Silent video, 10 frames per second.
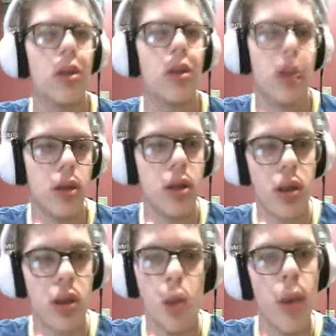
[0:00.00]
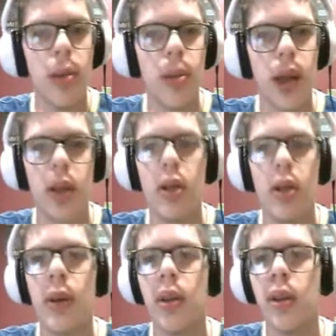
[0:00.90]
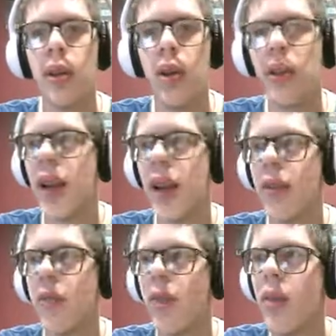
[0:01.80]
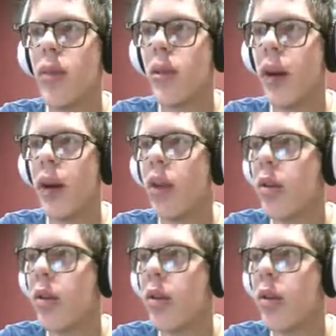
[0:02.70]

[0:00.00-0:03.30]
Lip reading: There's just a web link to it. You don't even have to fumble around